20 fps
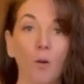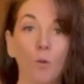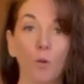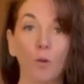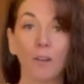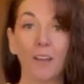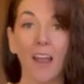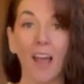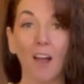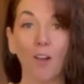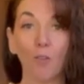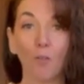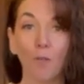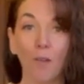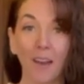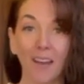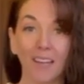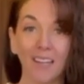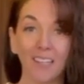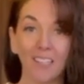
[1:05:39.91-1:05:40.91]
We're now
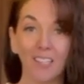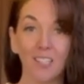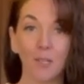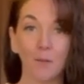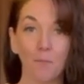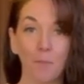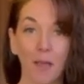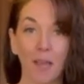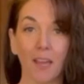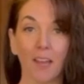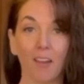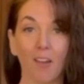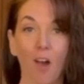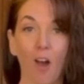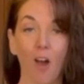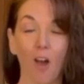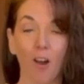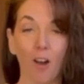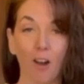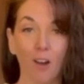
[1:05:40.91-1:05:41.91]
ready to make
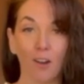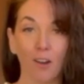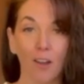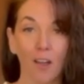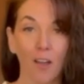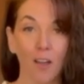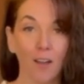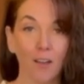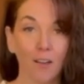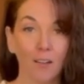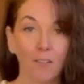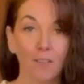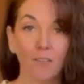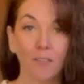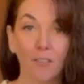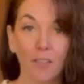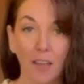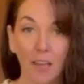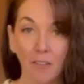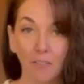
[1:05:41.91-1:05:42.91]
our
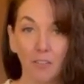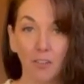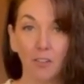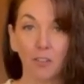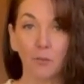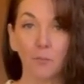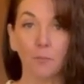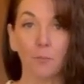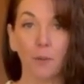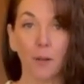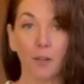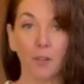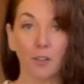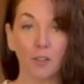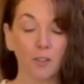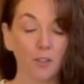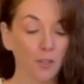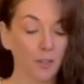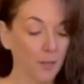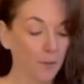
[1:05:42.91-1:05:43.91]
flavored
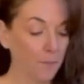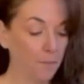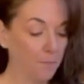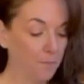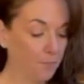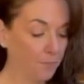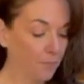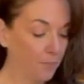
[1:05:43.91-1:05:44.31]
buttercream.